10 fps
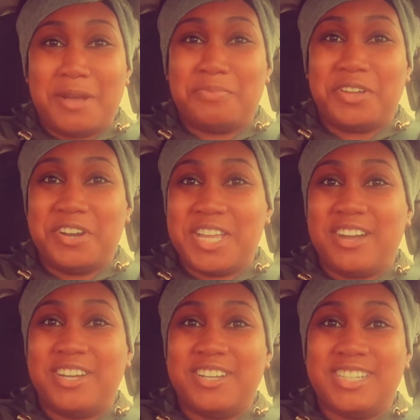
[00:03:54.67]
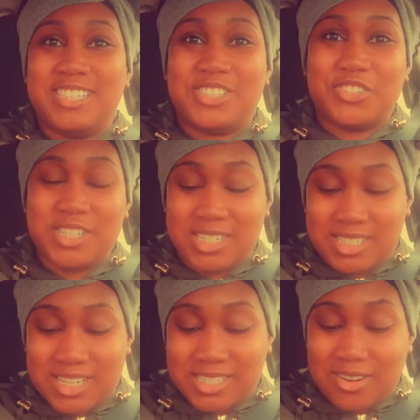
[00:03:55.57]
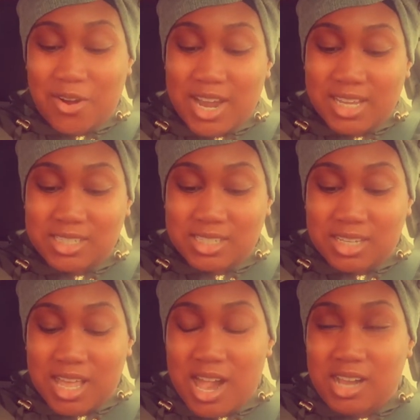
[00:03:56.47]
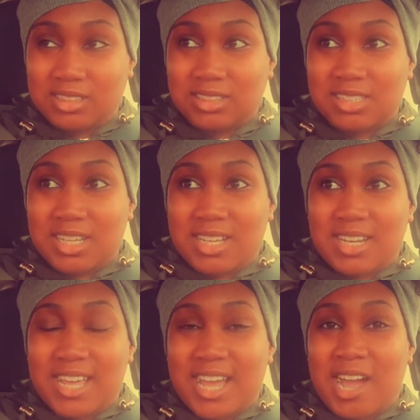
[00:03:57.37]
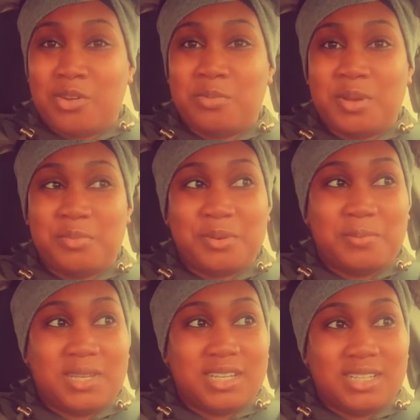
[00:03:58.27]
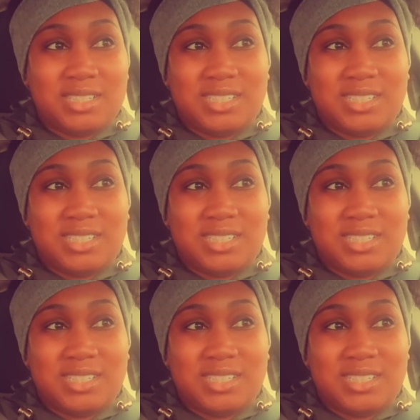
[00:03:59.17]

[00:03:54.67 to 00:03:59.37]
I'm 30 out here in these streets. That's crazy. Like I remember being a